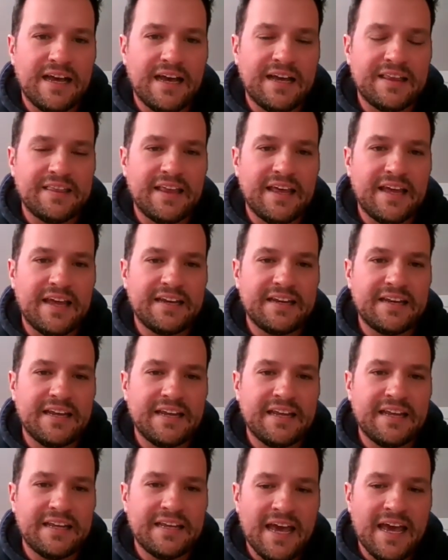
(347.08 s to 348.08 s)
And then
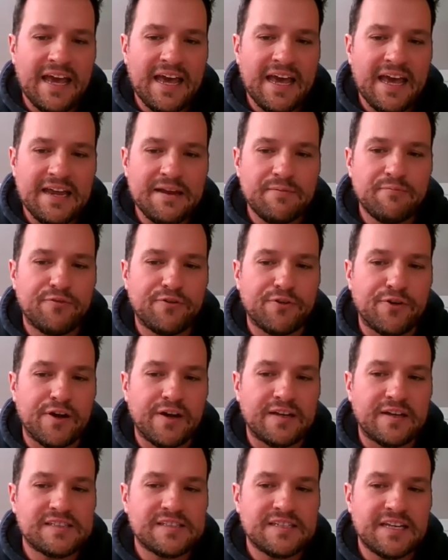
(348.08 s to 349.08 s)
he came for
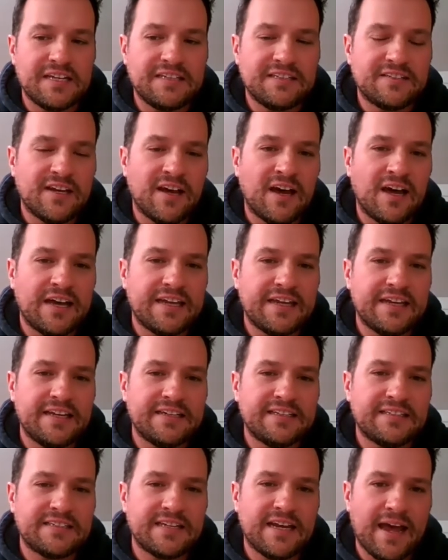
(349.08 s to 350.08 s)
us. He
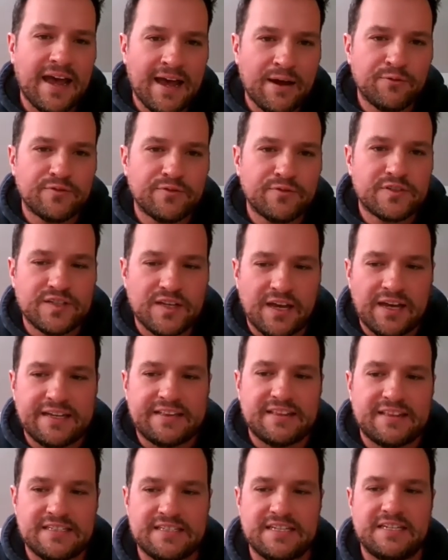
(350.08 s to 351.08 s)
died
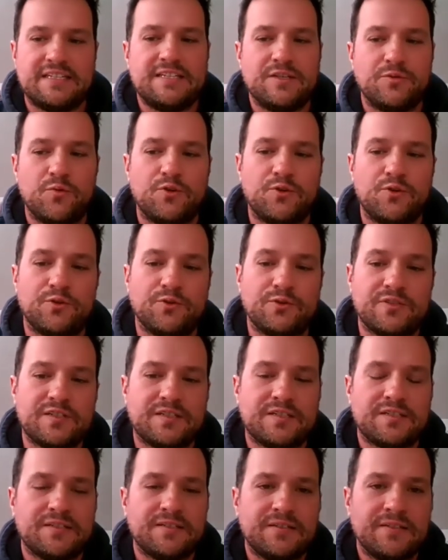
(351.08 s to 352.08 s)
outside the city
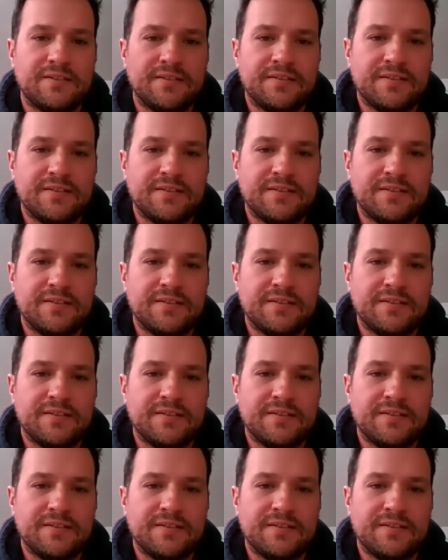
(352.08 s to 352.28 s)
walls.